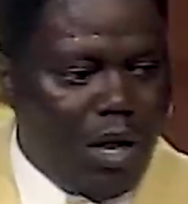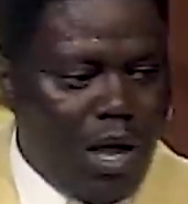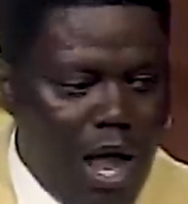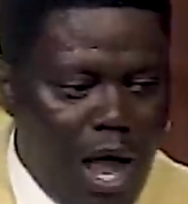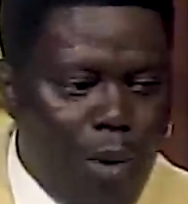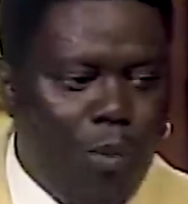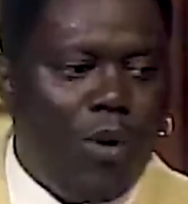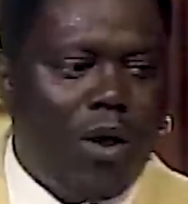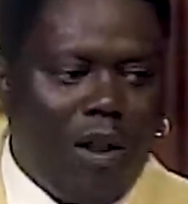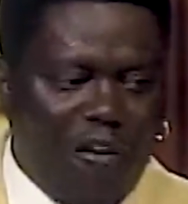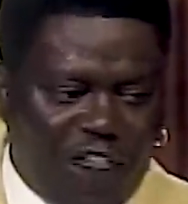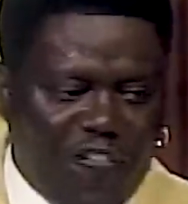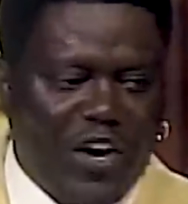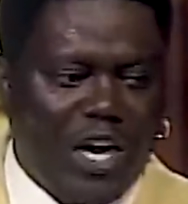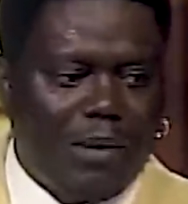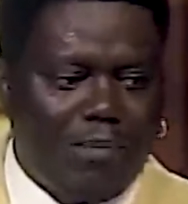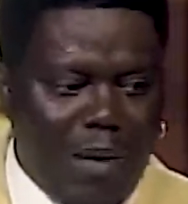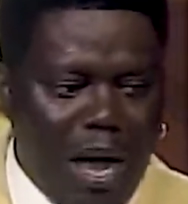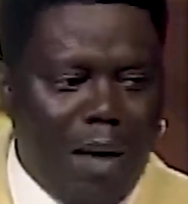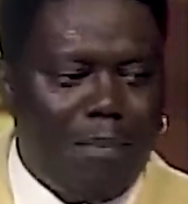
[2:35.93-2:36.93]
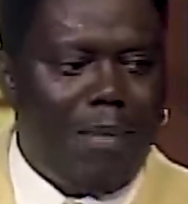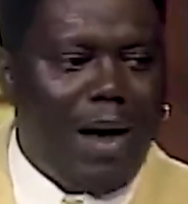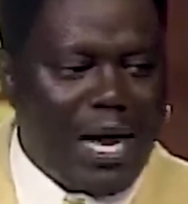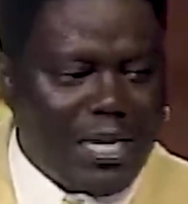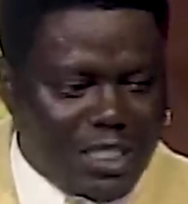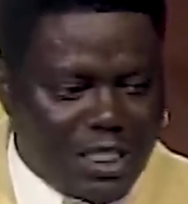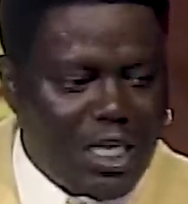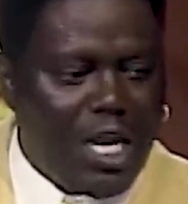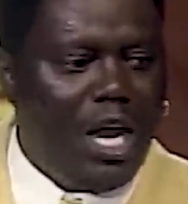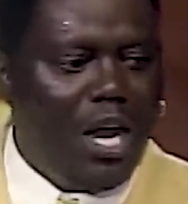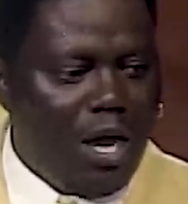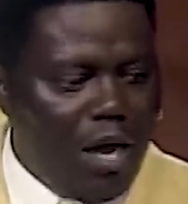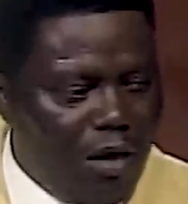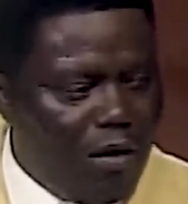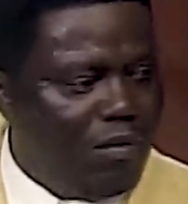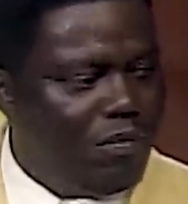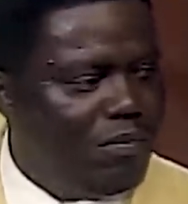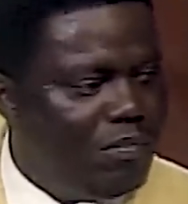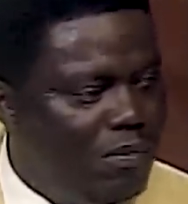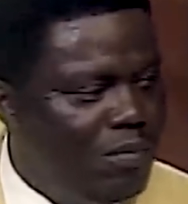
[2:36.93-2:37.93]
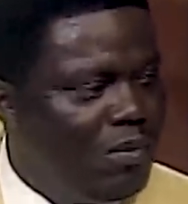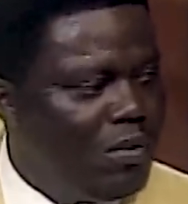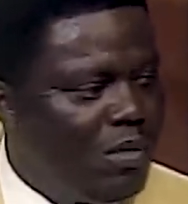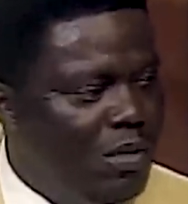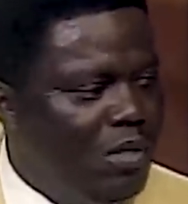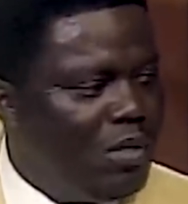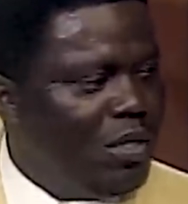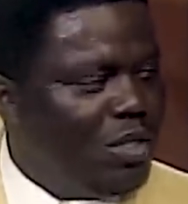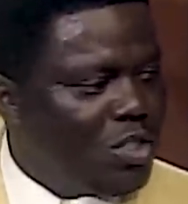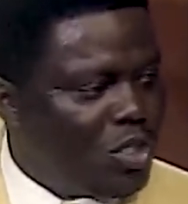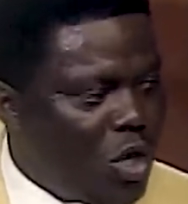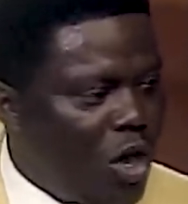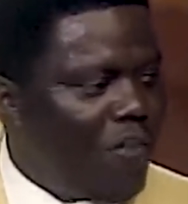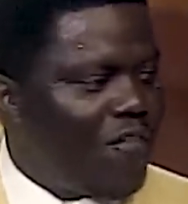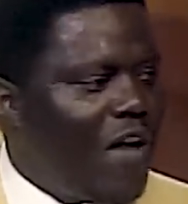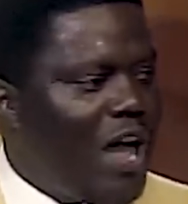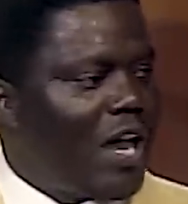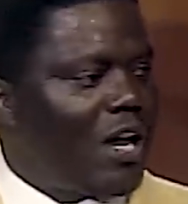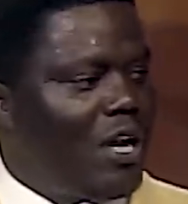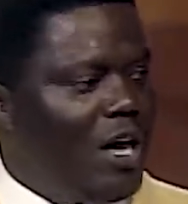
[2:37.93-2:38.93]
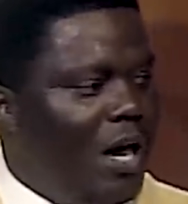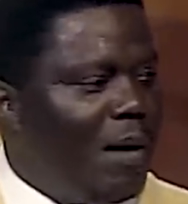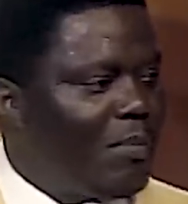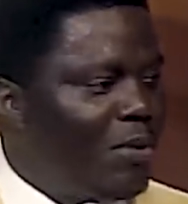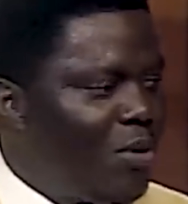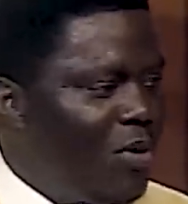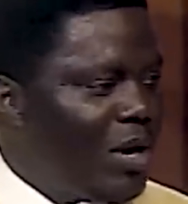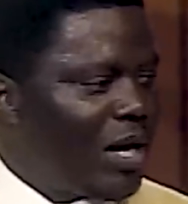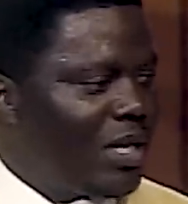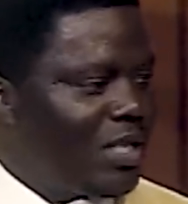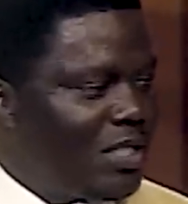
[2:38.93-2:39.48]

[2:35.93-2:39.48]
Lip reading: I wanna fuck by myself. So if I come quick